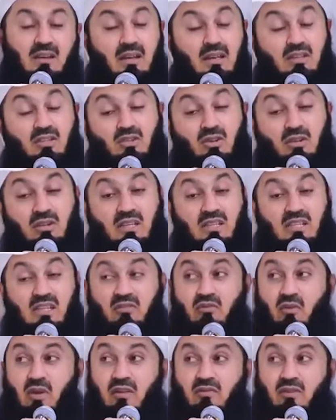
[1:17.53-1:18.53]
It's not
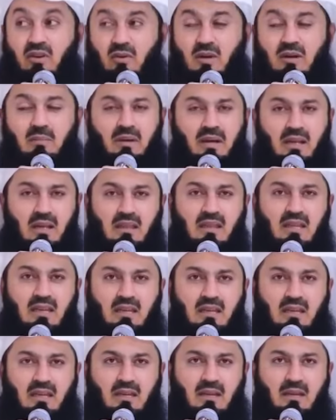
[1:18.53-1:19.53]
easy for everyone, but I
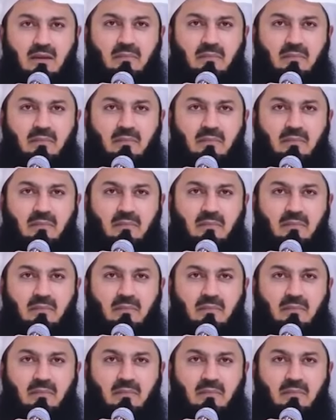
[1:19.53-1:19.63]
think